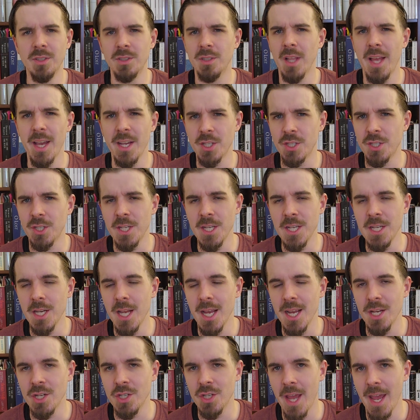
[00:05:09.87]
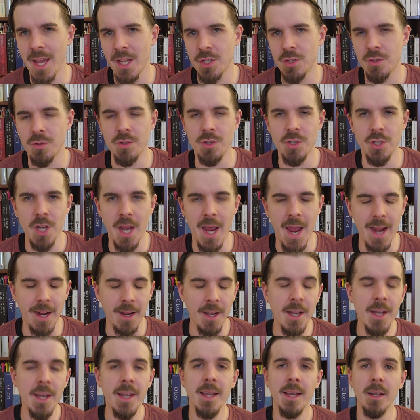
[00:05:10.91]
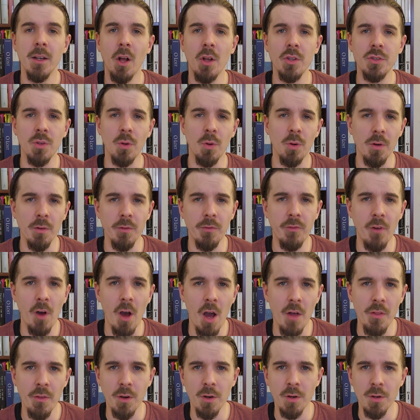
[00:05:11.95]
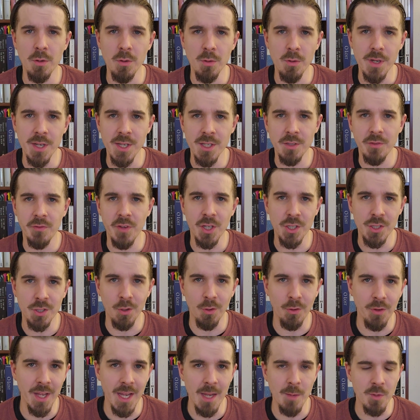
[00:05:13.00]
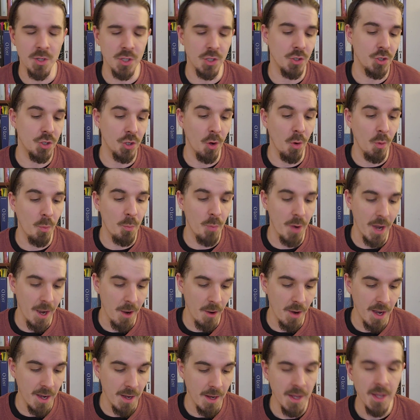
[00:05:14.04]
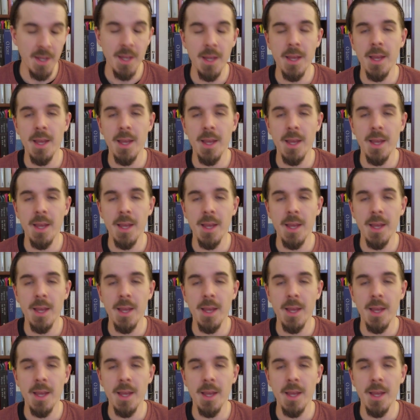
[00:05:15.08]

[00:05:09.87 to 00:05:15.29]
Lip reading: / teenage Esther Jack and also her father, who his fictional name is Joe Barrett,